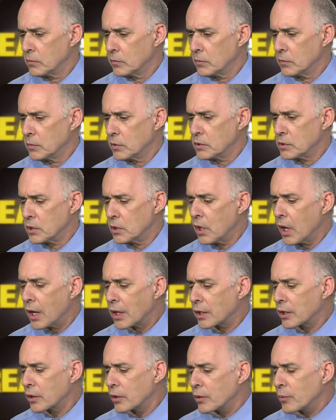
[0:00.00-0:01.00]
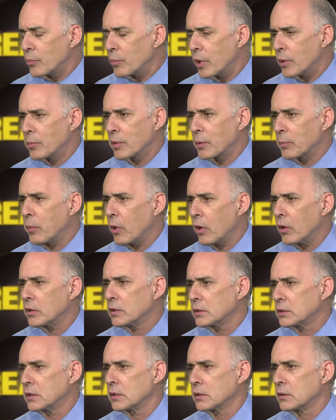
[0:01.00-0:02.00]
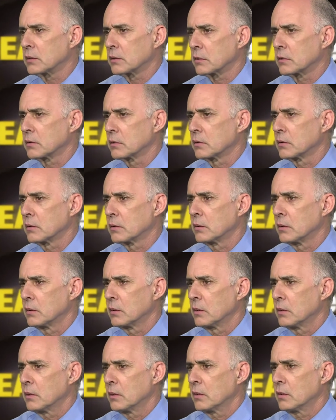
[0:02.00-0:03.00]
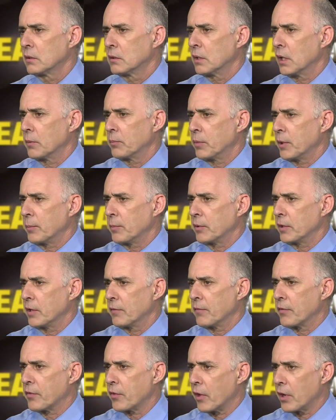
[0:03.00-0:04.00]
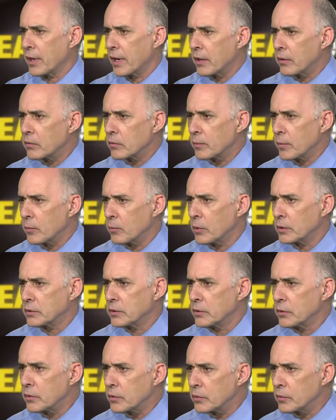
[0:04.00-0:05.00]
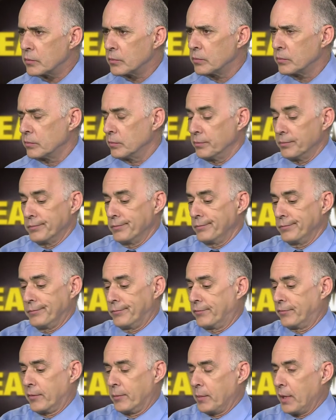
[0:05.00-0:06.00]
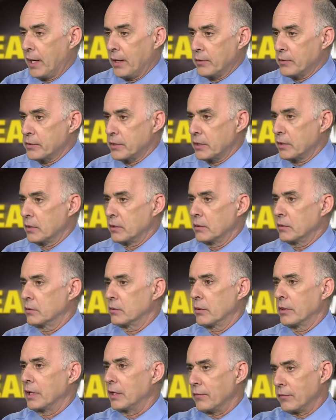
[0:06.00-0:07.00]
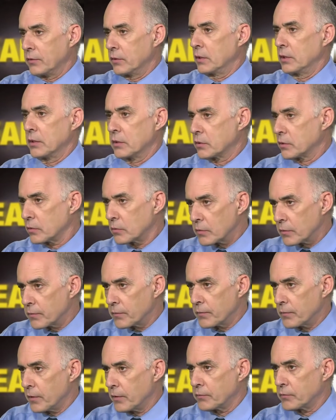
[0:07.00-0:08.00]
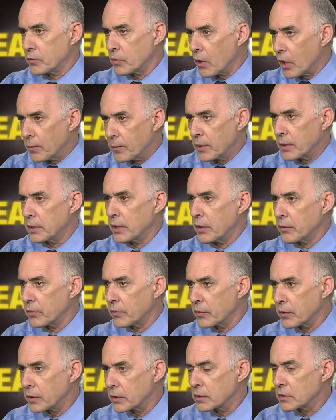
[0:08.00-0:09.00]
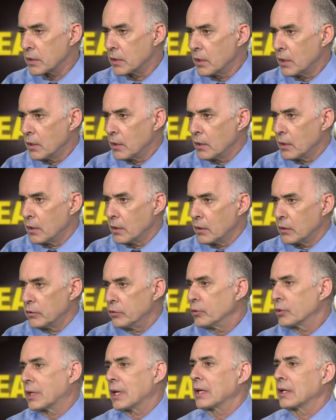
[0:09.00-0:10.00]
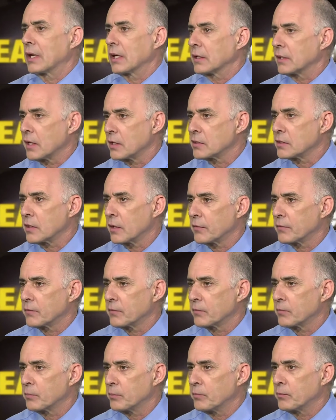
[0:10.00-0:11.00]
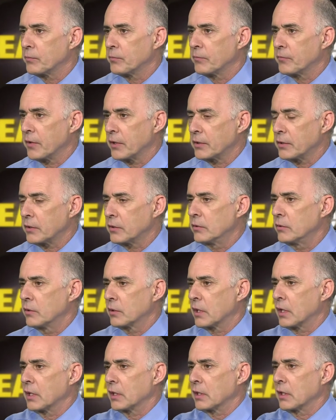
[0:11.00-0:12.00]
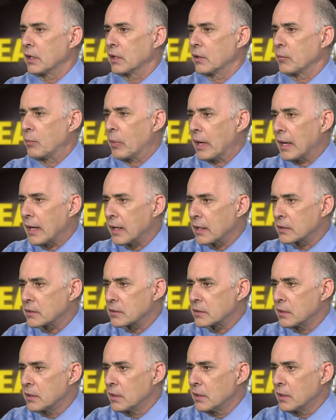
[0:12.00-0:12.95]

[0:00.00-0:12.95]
There's a lot of good public policy that people have thought out about what to do, from housing to even the issue of trauma and other things. You can't get that stuff funded. You can't get it passed.